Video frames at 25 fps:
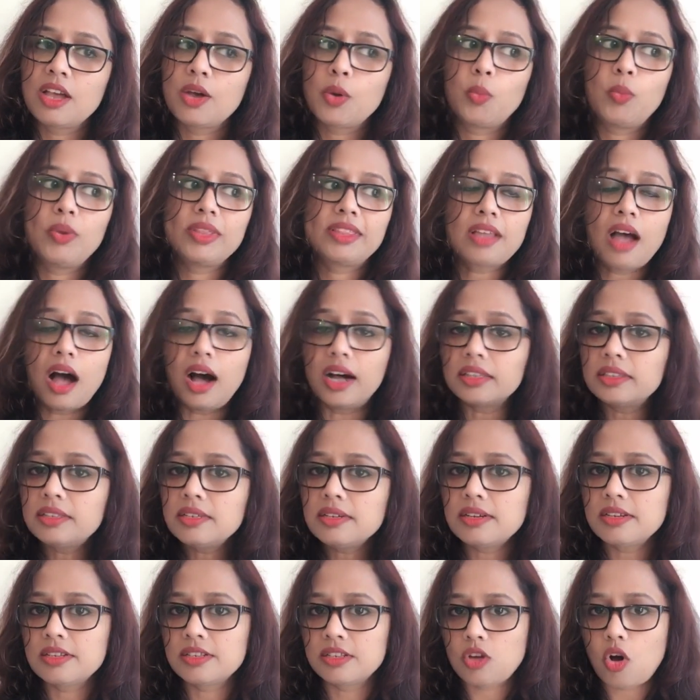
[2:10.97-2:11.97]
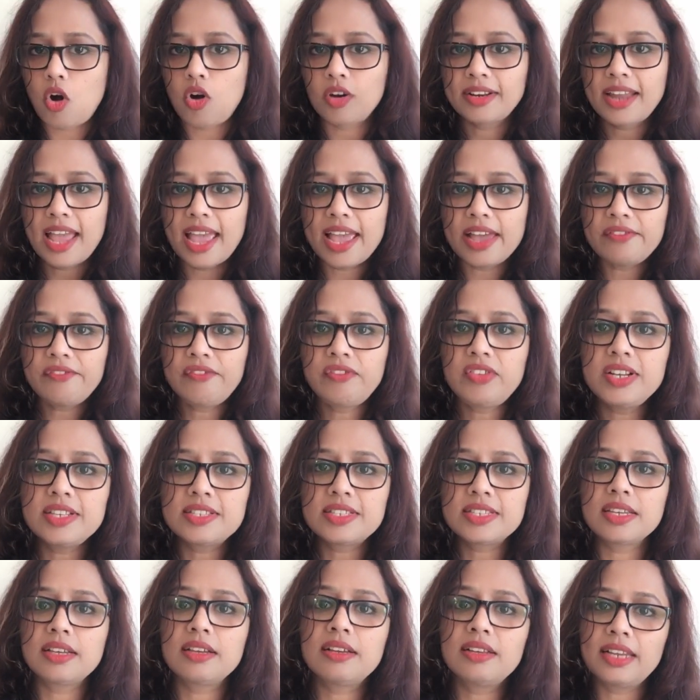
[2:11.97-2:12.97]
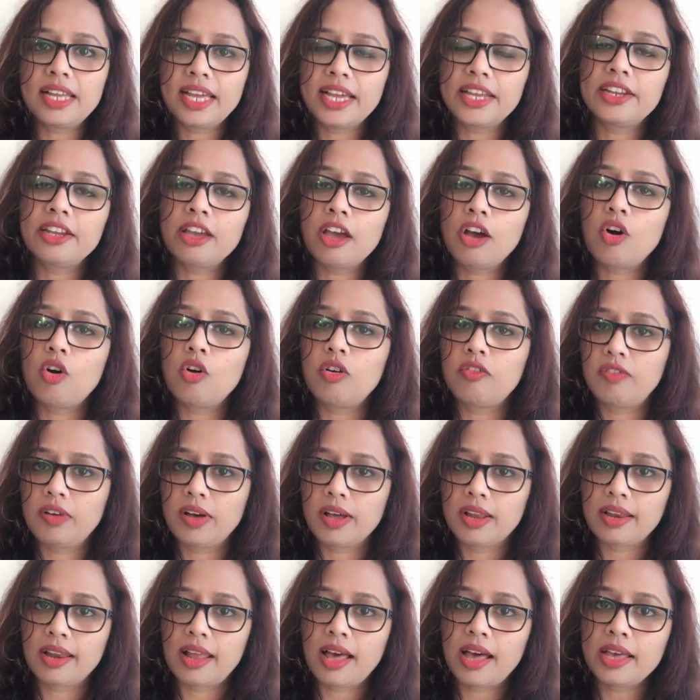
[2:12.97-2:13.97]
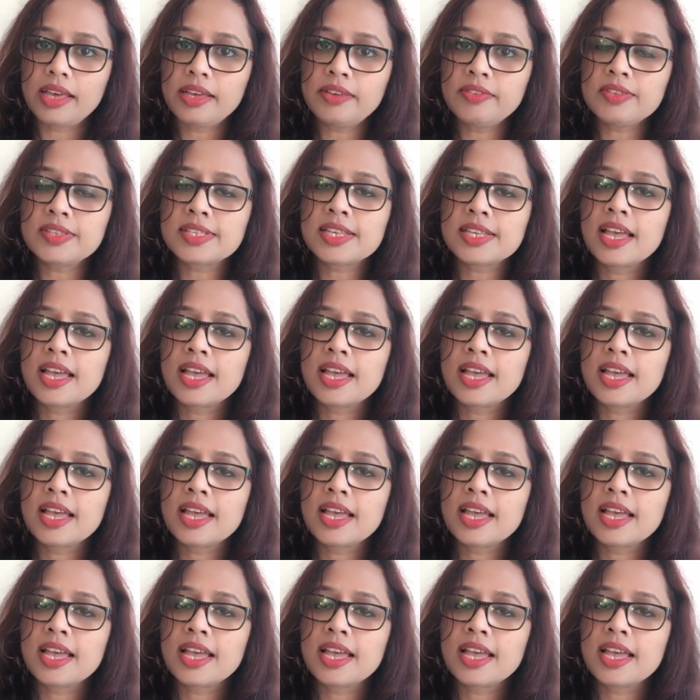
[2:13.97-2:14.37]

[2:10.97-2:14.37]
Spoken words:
with others on every single area of our lives,